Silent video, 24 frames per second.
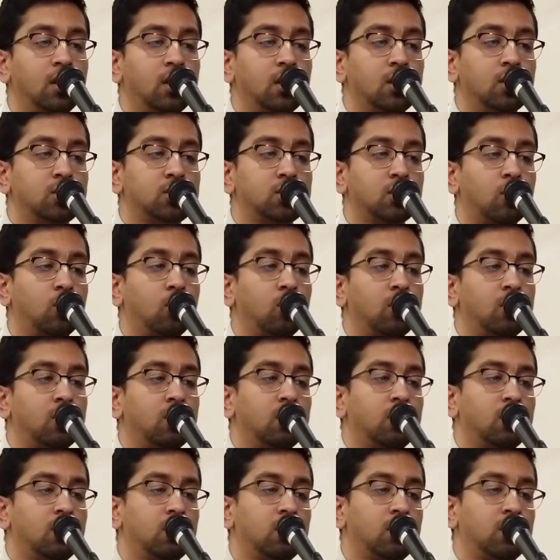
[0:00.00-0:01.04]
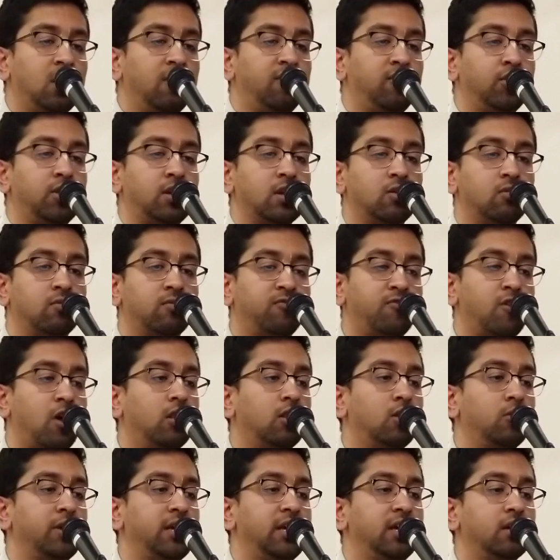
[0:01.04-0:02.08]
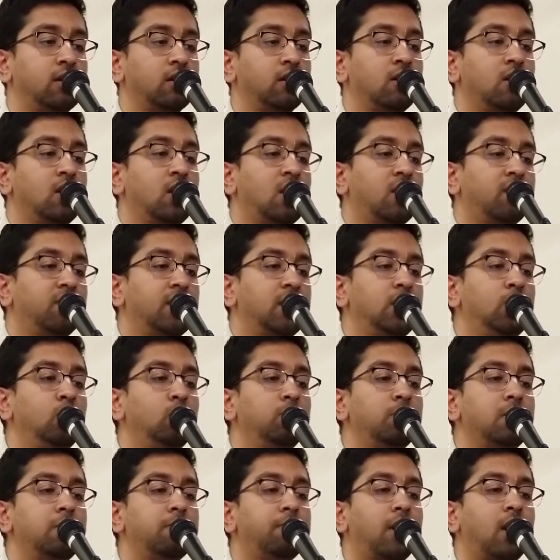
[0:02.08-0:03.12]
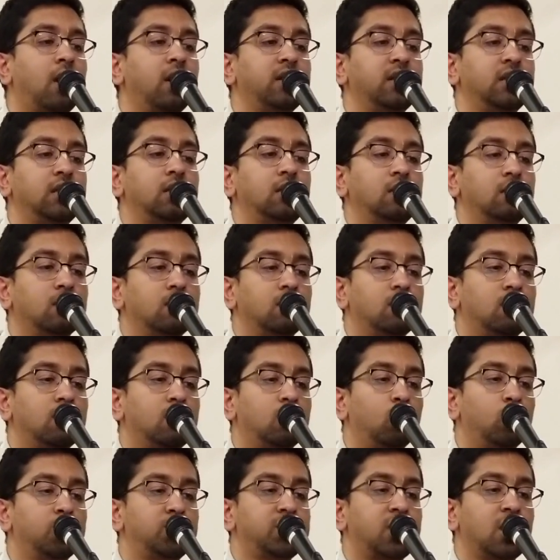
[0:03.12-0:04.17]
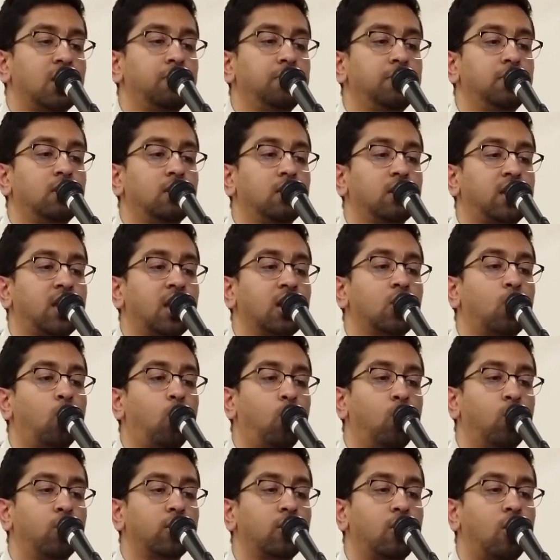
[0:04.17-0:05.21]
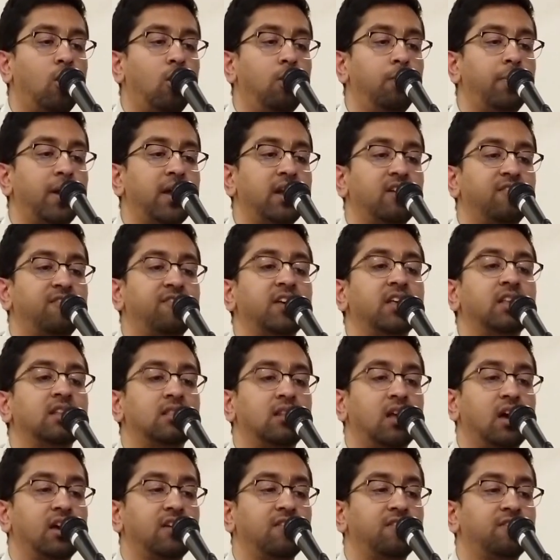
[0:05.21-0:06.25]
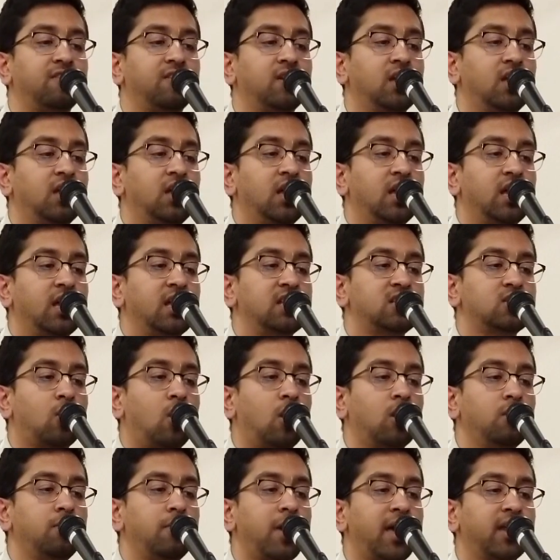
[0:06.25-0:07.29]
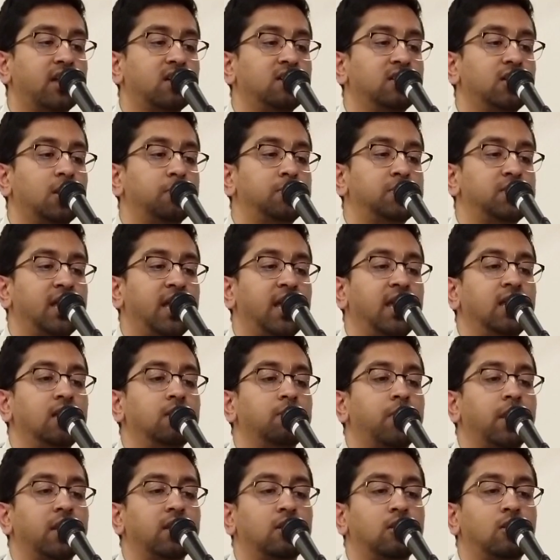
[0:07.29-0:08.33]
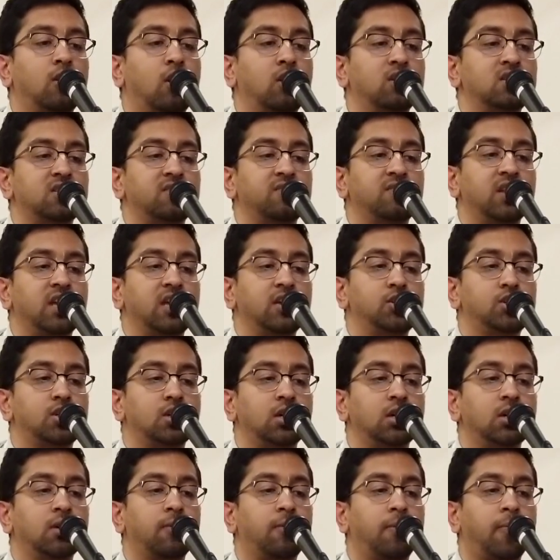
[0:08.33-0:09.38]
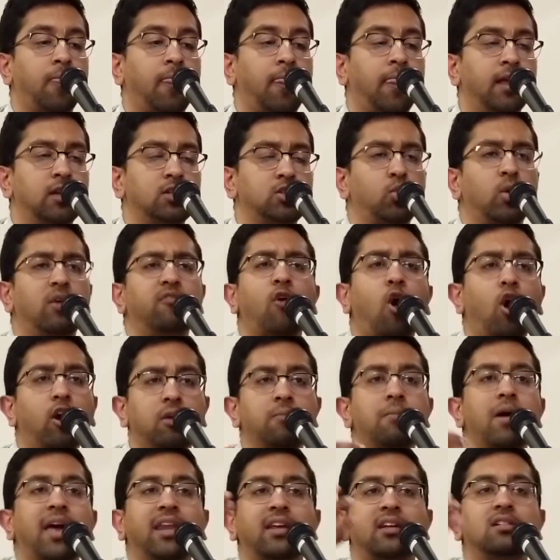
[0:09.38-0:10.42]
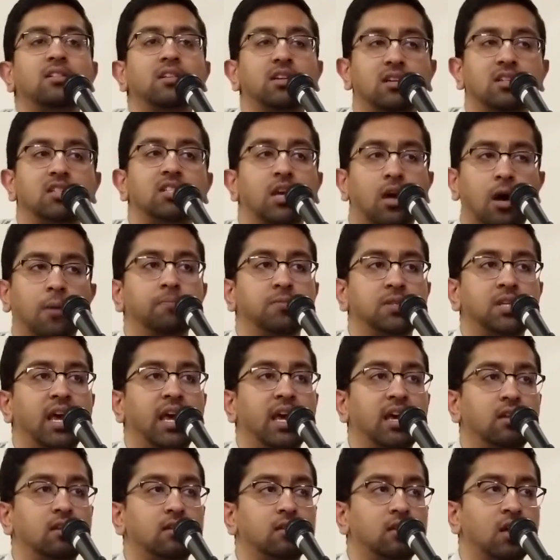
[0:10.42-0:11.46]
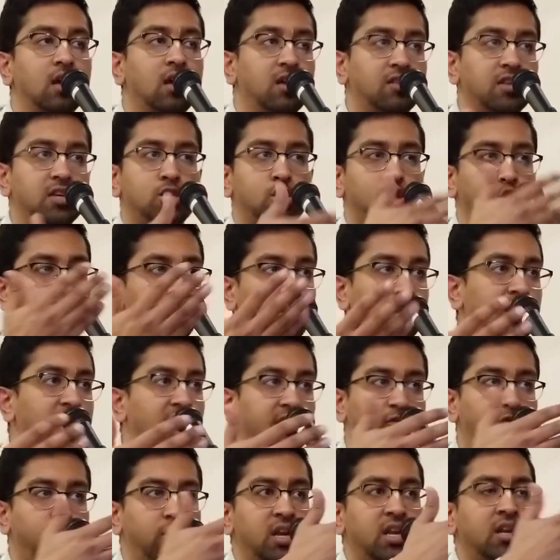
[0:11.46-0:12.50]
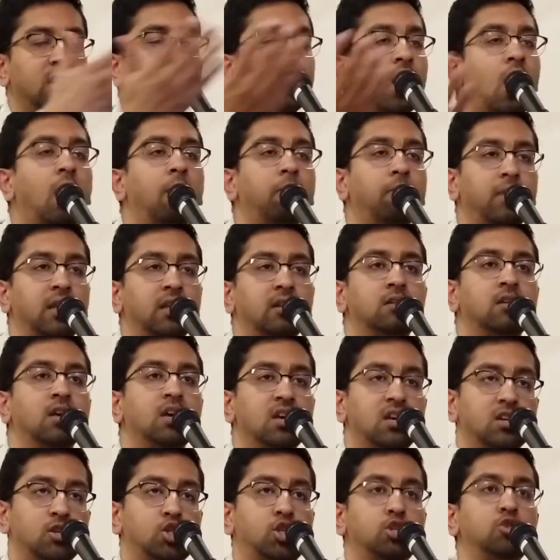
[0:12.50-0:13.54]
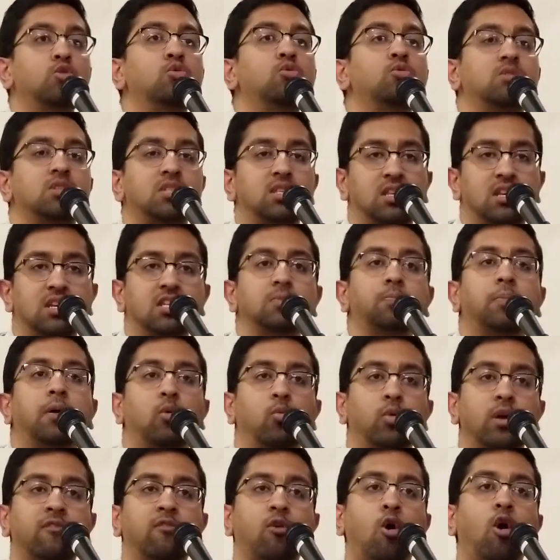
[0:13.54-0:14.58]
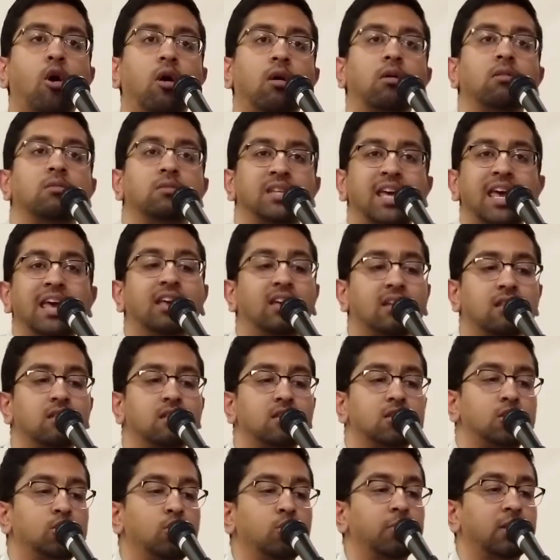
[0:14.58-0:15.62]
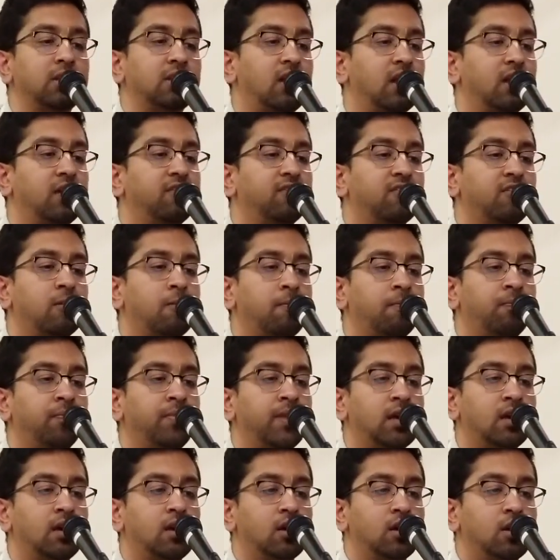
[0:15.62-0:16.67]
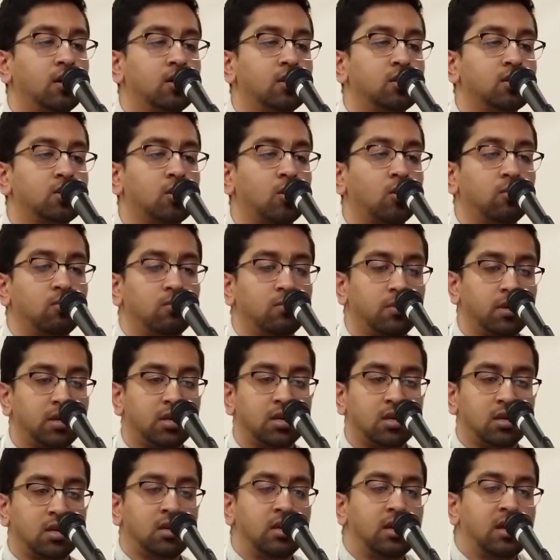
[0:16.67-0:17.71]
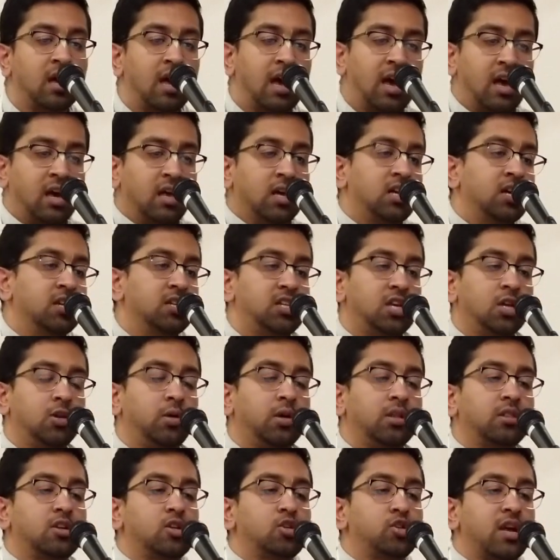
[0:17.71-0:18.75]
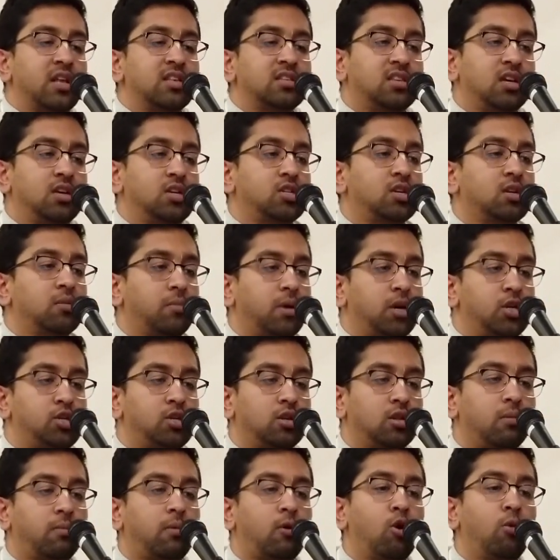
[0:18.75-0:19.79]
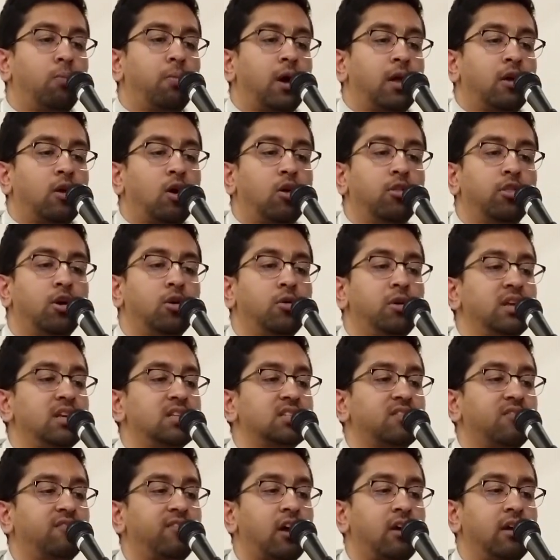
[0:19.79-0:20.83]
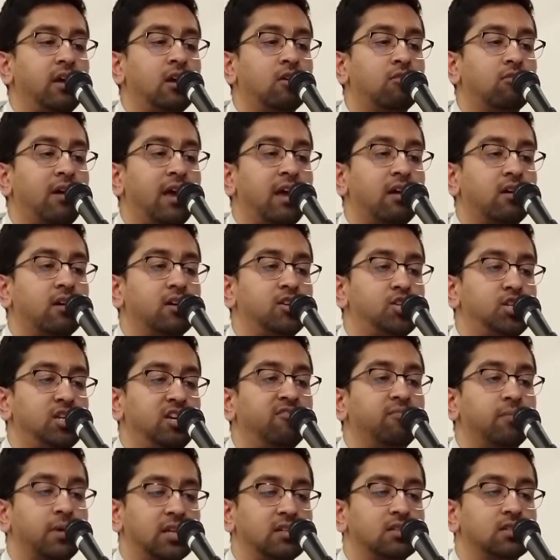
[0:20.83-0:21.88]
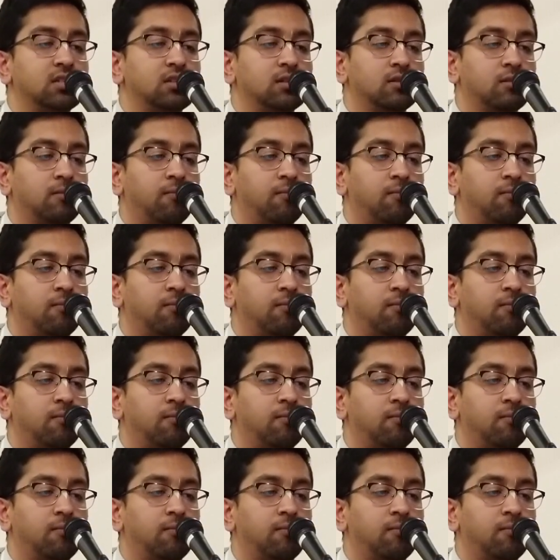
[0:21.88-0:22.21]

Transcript: So if you can follow here, the human body, which can award all benefit in life, is automatically obtained by the laws of nature. So we've automatically obtained this human life. We didn't come and choose this, but we've all taken this human life. So, continuing the translation by Srila Prabhupada, although it is a very rare achievement,